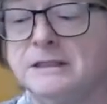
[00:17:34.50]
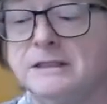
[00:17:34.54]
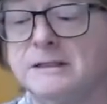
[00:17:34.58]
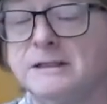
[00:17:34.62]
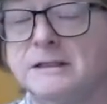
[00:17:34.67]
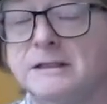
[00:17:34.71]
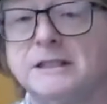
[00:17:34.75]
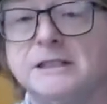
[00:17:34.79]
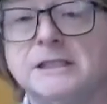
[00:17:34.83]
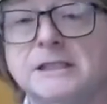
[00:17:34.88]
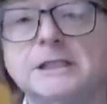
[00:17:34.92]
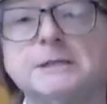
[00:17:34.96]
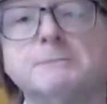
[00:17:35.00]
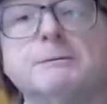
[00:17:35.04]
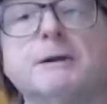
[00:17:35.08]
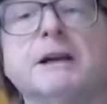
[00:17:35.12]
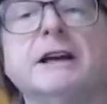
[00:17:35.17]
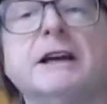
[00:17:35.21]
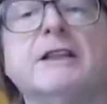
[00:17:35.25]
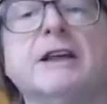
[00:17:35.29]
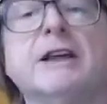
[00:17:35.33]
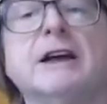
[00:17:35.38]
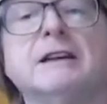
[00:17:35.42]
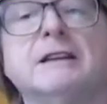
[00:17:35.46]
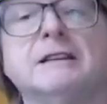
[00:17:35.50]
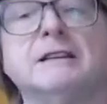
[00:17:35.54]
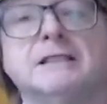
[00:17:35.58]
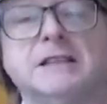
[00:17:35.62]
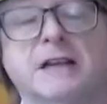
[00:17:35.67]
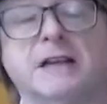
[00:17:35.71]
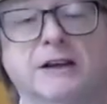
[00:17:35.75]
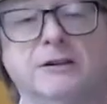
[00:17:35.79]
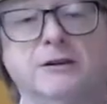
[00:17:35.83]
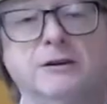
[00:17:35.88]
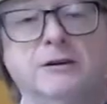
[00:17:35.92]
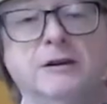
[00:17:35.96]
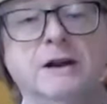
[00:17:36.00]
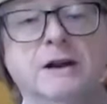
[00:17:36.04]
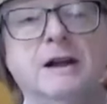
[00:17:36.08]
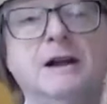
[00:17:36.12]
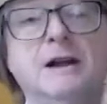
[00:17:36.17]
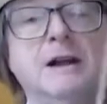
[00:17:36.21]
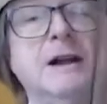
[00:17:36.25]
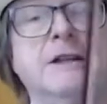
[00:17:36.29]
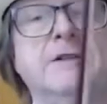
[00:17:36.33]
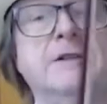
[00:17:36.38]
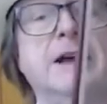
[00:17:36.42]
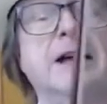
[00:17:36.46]
Let's just play that together.
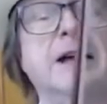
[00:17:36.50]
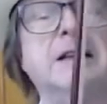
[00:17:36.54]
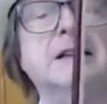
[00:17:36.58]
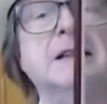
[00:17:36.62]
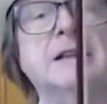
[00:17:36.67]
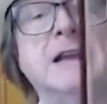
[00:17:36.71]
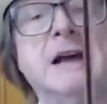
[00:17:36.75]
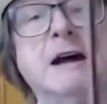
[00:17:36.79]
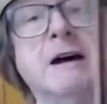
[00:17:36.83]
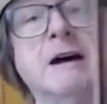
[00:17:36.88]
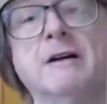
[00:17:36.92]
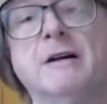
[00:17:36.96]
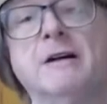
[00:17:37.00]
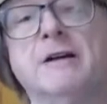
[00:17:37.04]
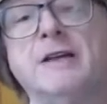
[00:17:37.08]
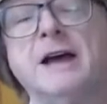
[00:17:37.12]
Now,